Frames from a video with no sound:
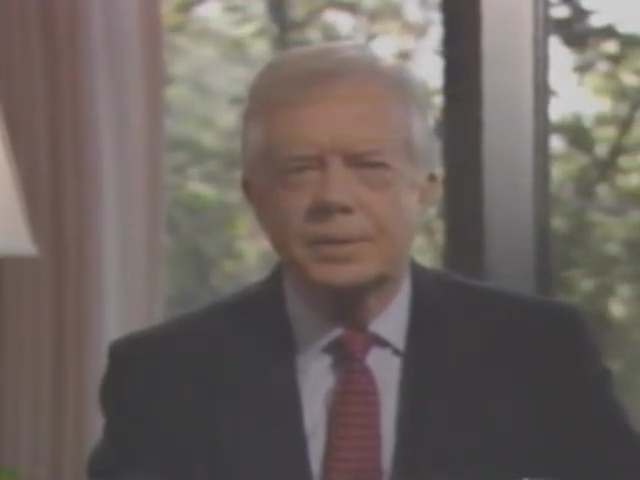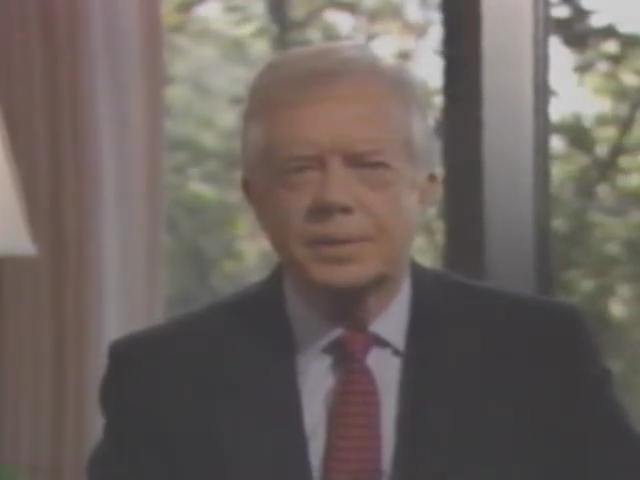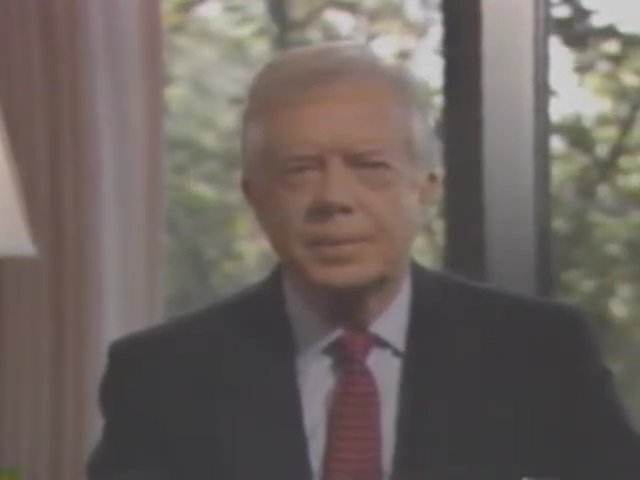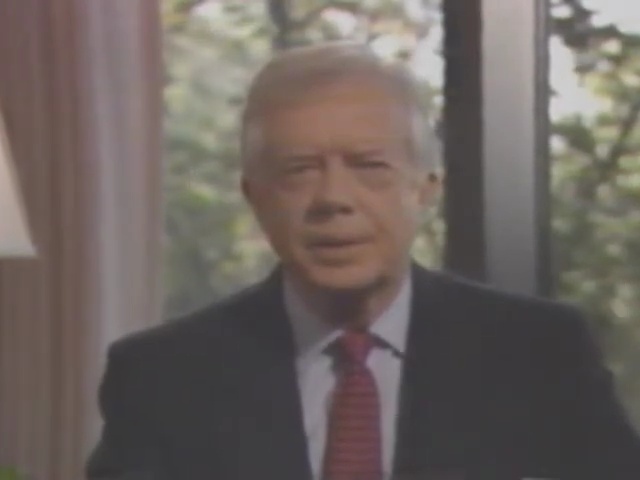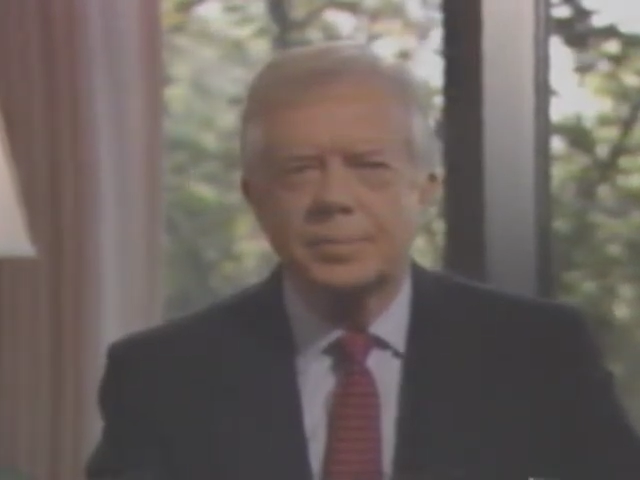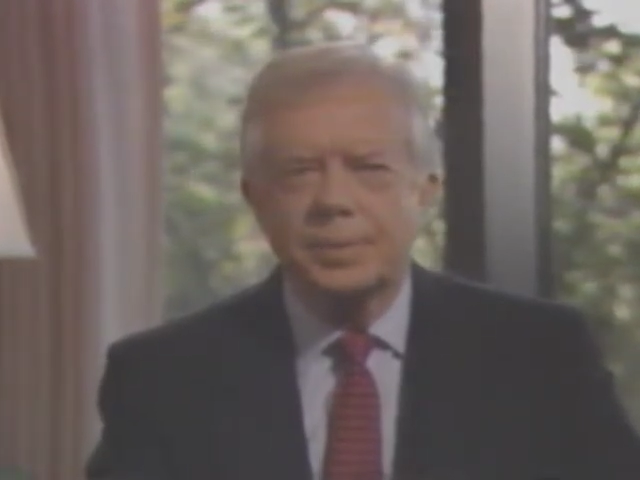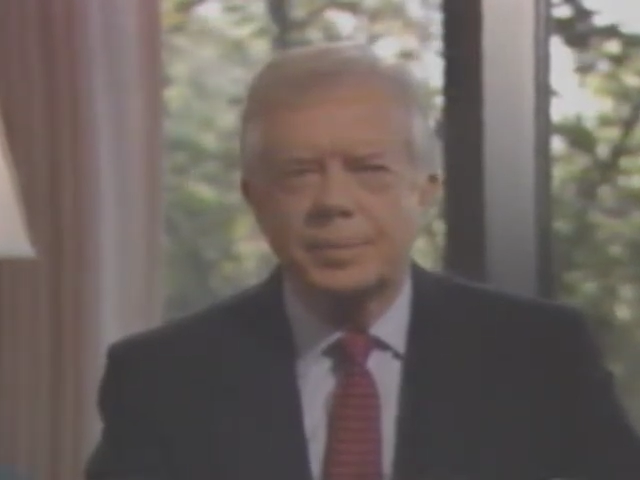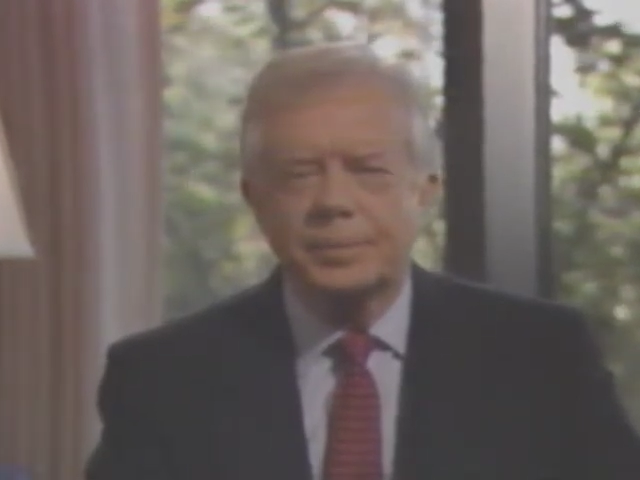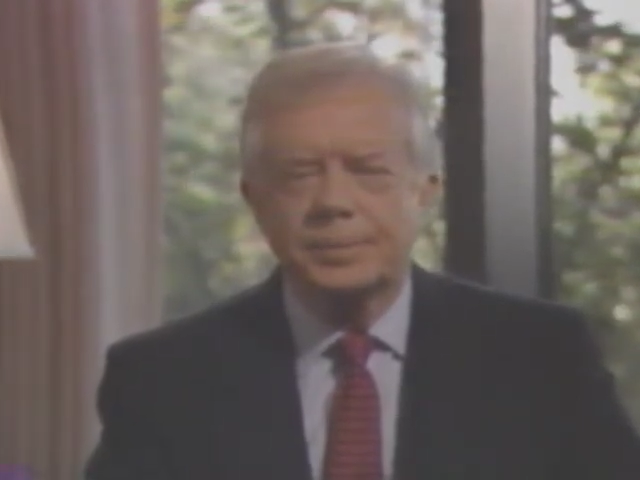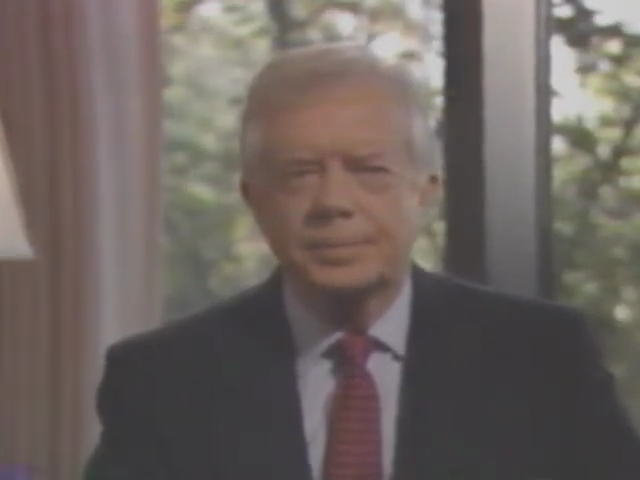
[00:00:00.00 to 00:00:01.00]
of the 6
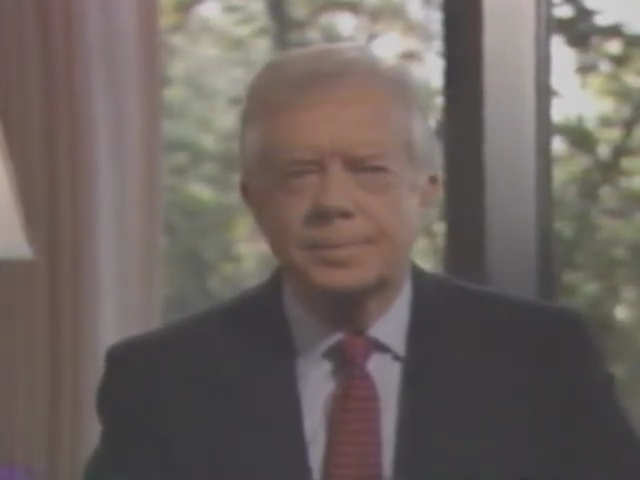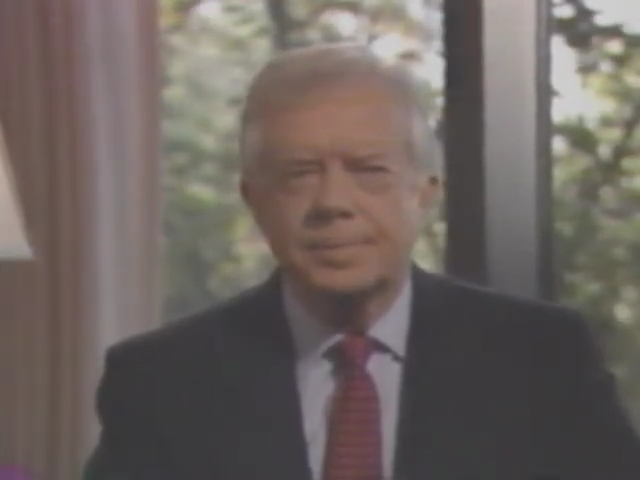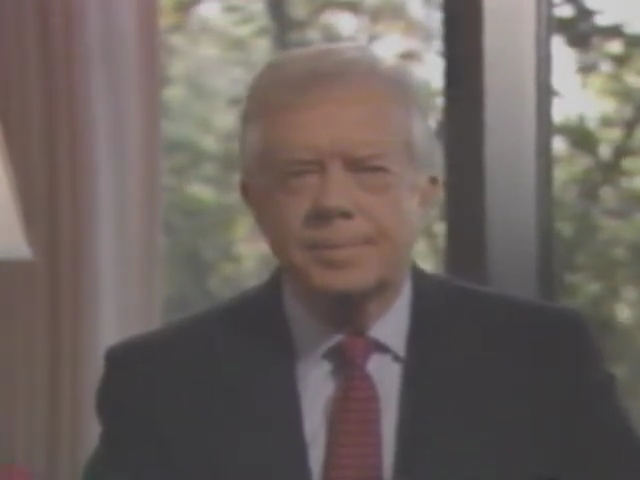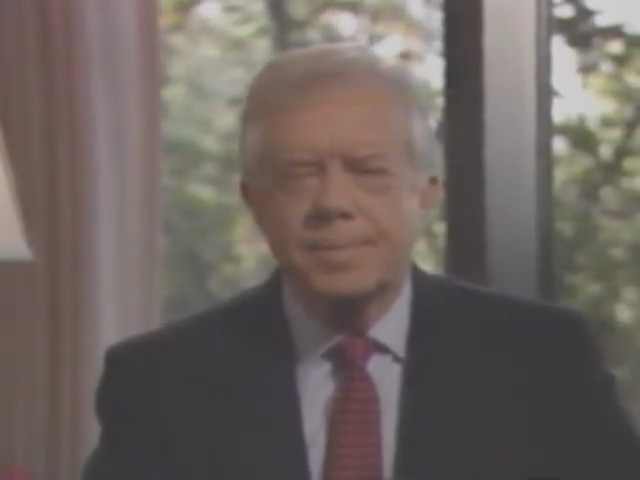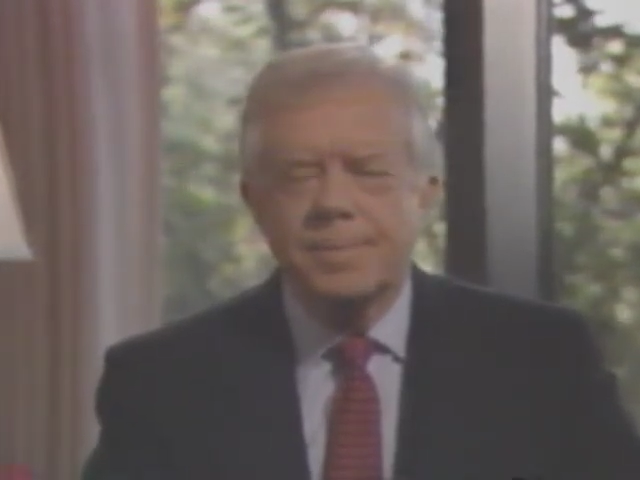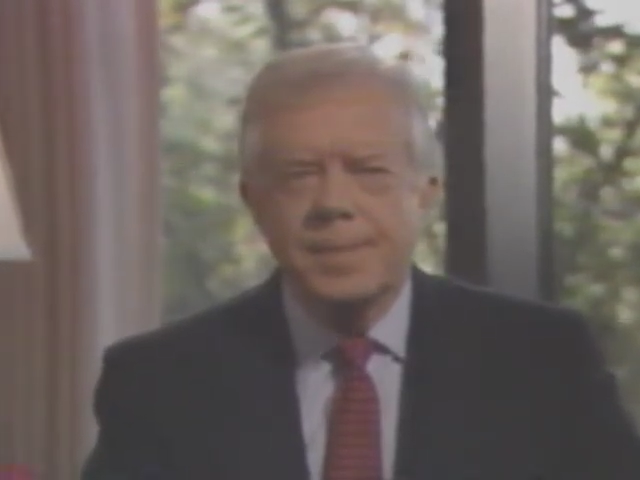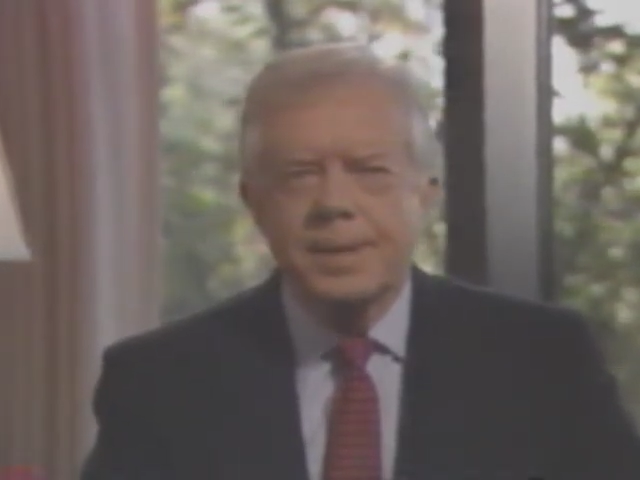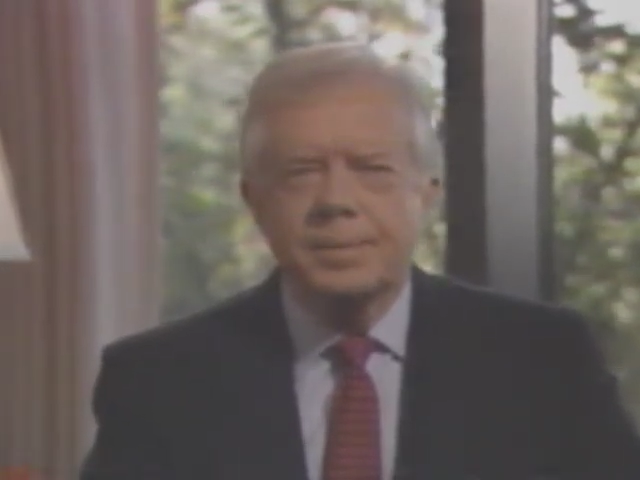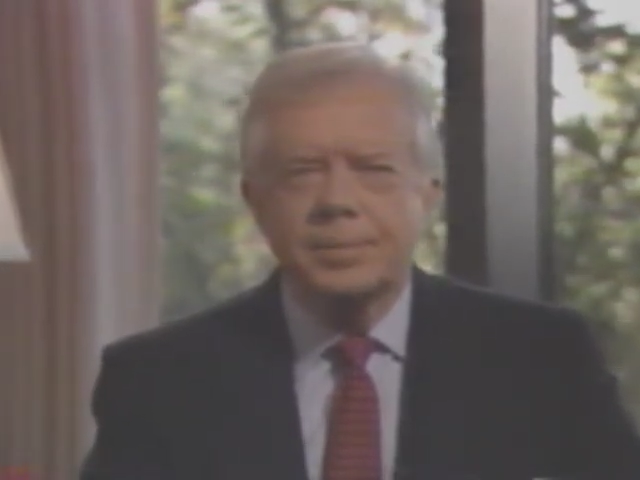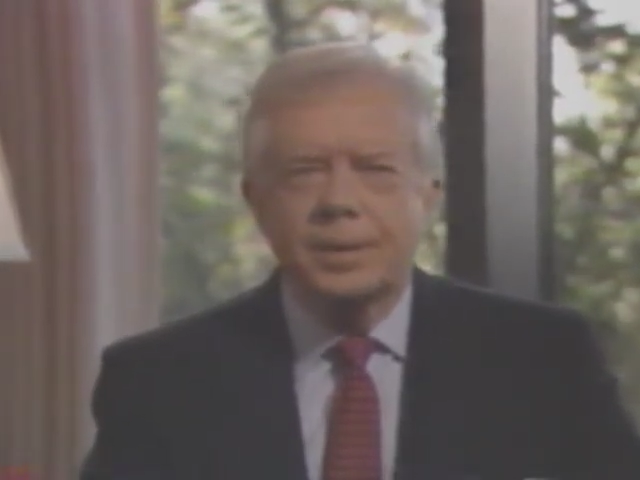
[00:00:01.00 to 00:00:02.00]
million Tibetan people.